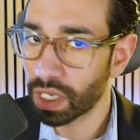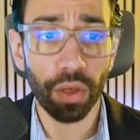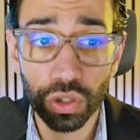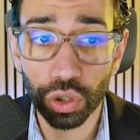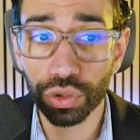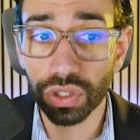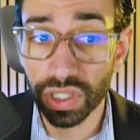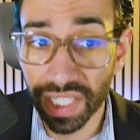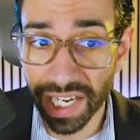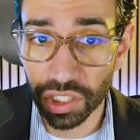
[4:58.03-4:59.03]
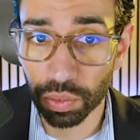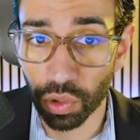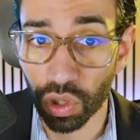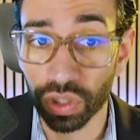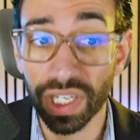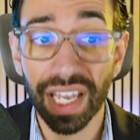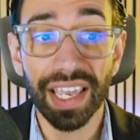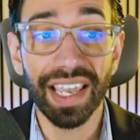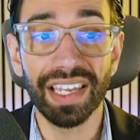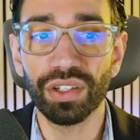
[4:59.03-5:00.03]
I'll go to the dashboard,
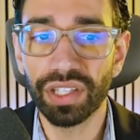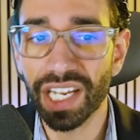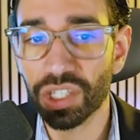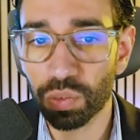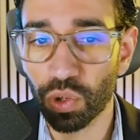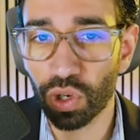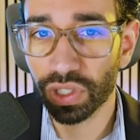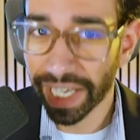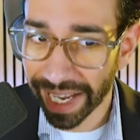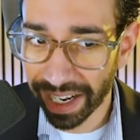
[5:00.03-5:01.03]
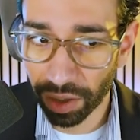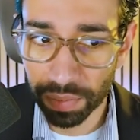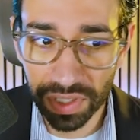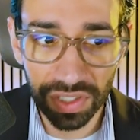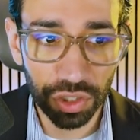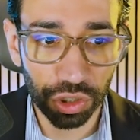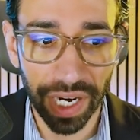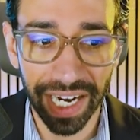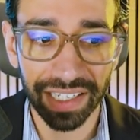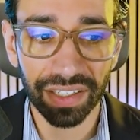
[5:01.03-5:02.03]
and the dashboard helps
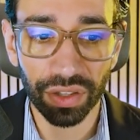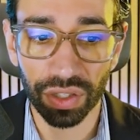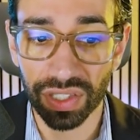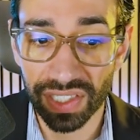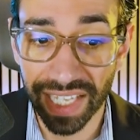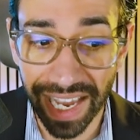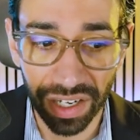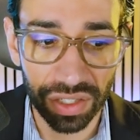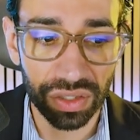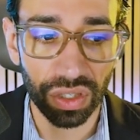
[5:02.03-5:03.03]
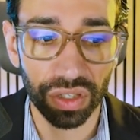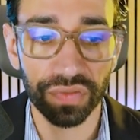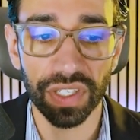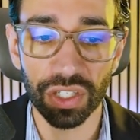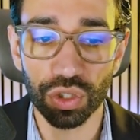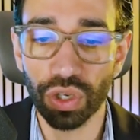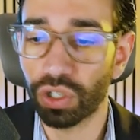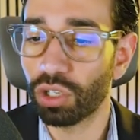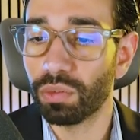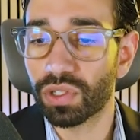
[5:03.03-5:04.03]
track the status of each
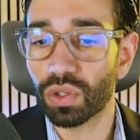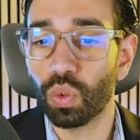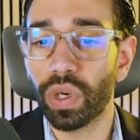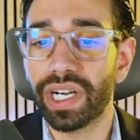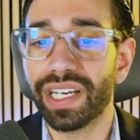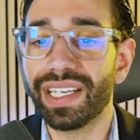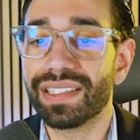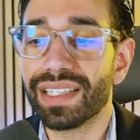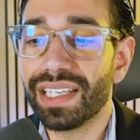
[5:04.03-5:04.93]
document. So where is